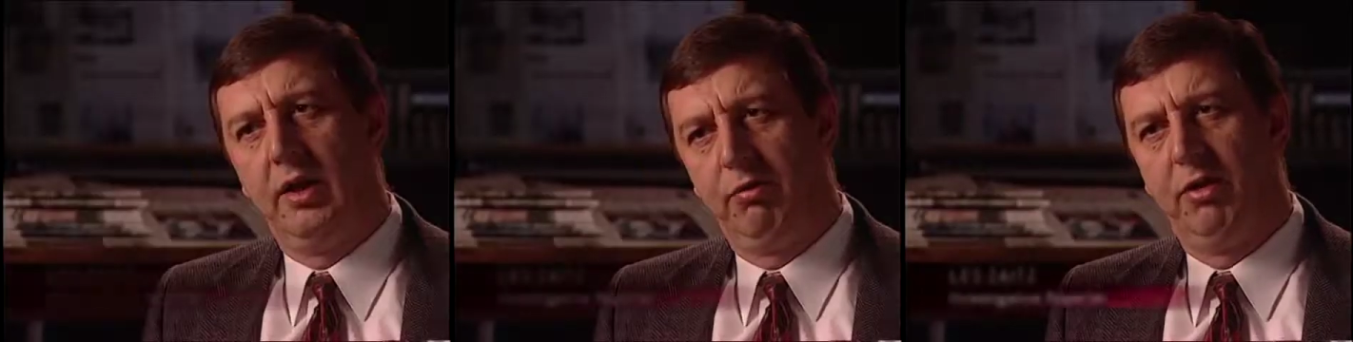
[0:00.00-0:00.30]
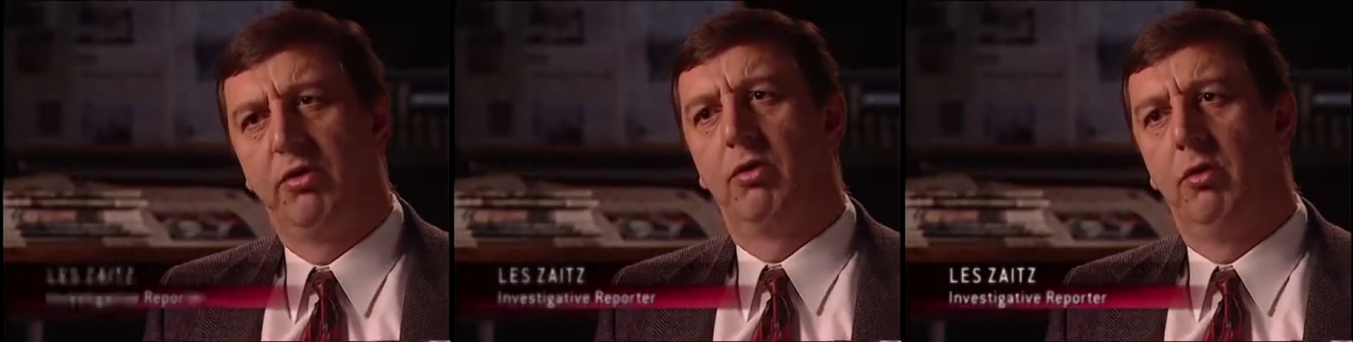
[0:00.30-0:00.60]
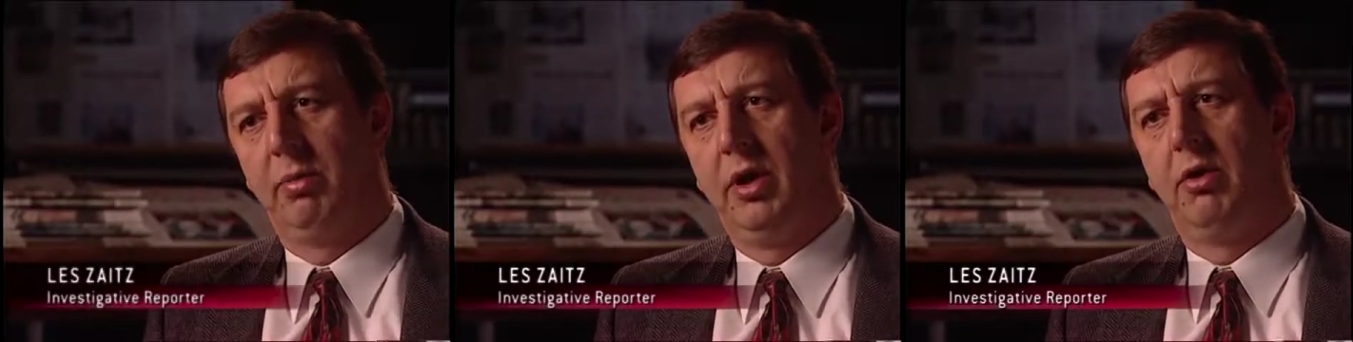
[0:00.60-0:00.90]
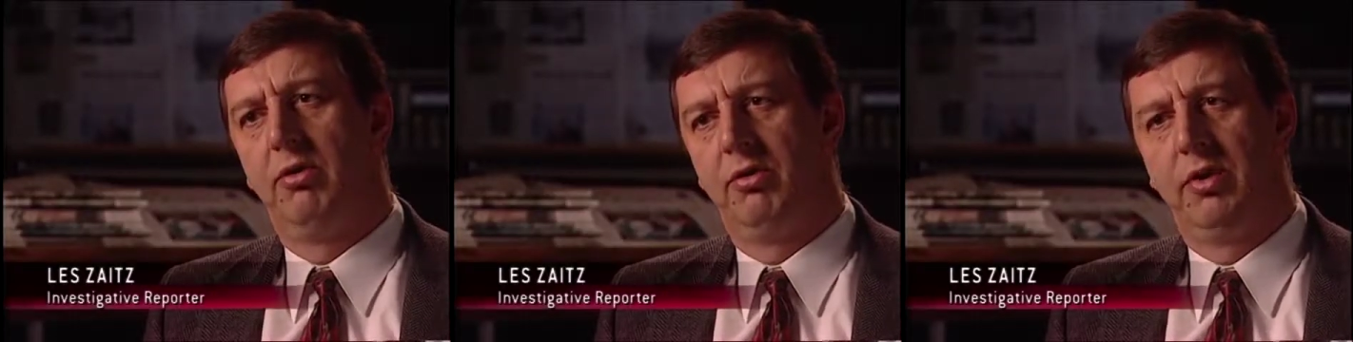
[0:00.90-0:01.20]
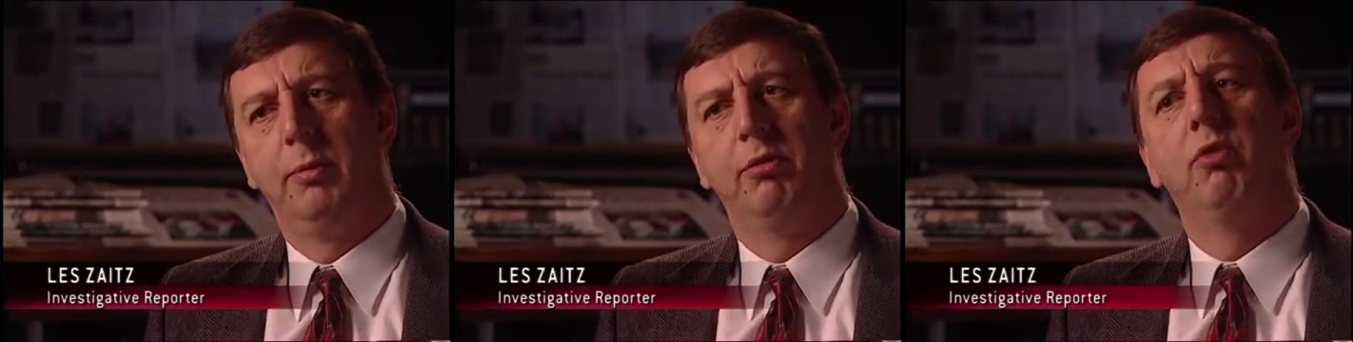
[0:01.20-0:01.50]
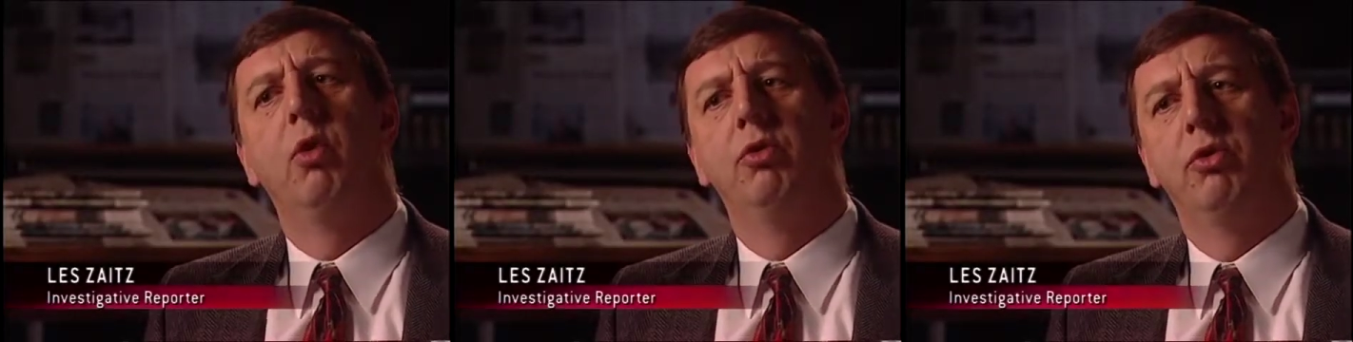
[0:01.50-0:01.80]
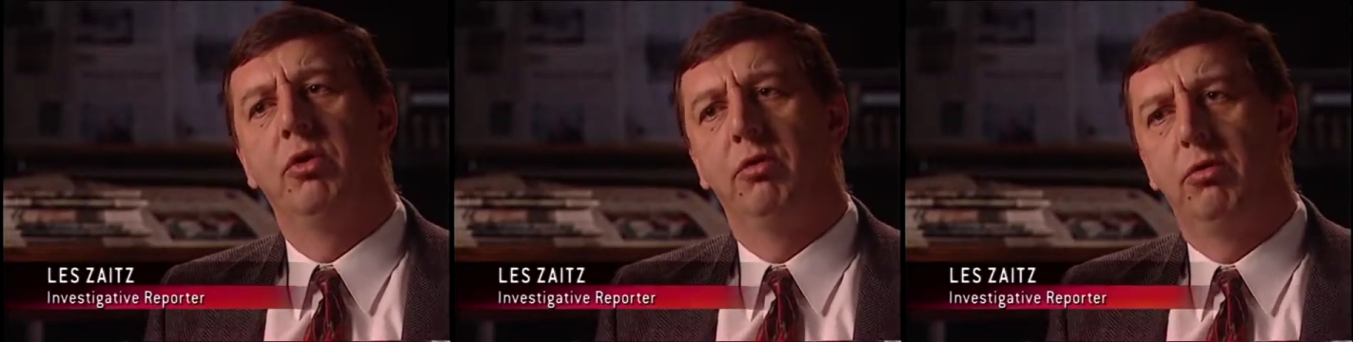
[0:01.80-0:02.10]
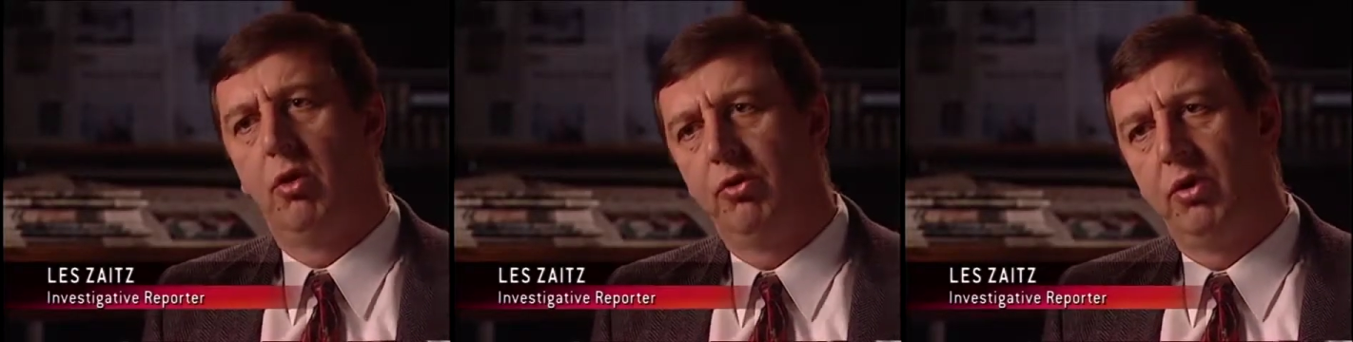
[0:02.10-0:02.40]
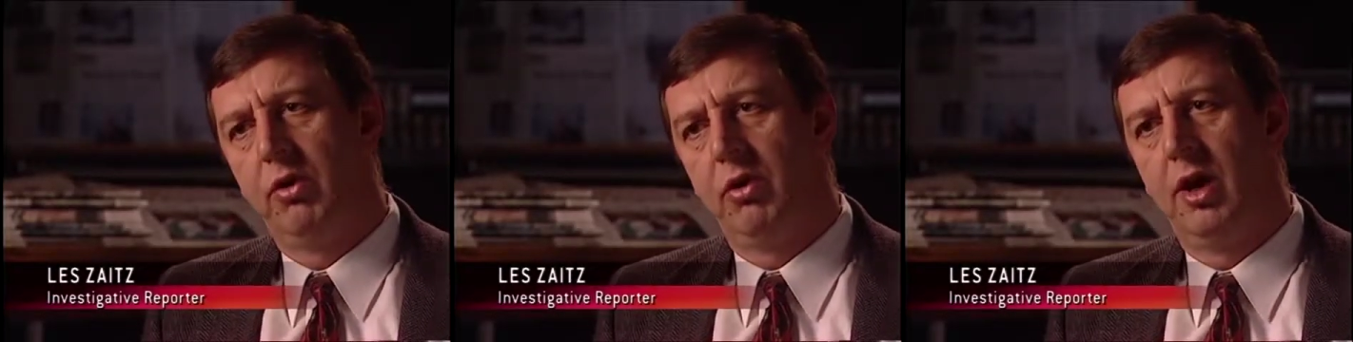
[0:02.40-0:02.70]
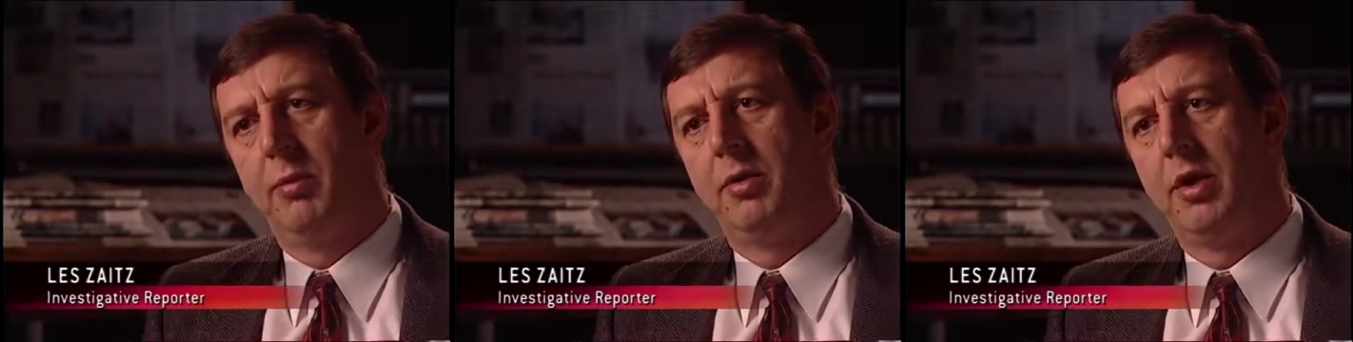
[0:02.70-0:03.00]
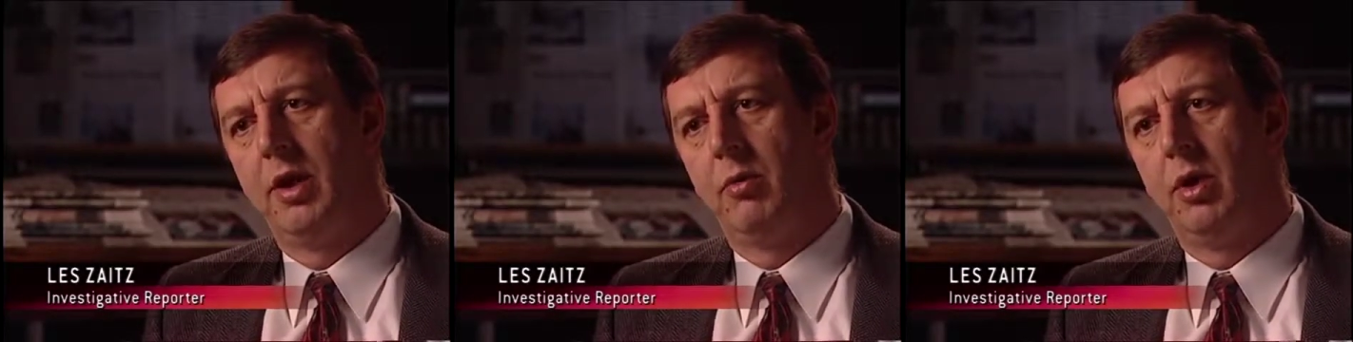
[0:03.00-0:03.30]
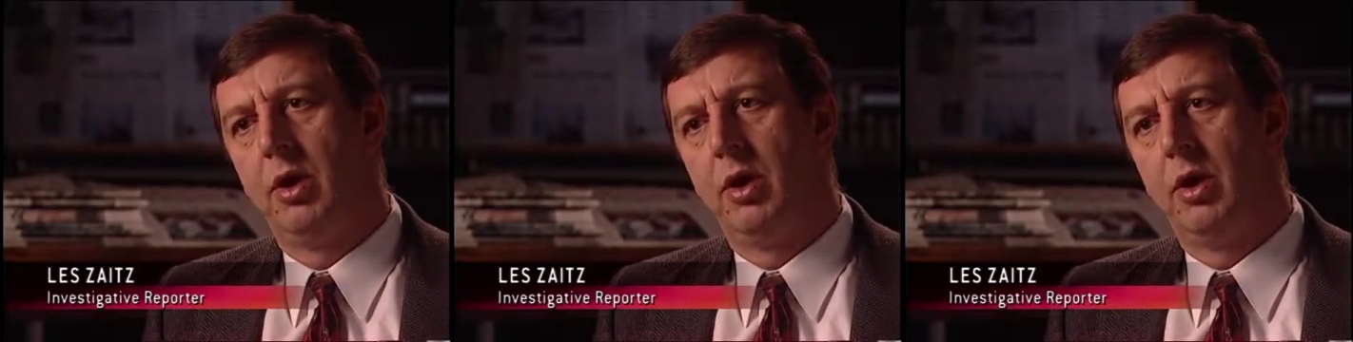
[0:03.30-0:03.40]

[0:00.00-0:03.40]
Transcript: in the physical appearance, it seems frozen, frozen in time in that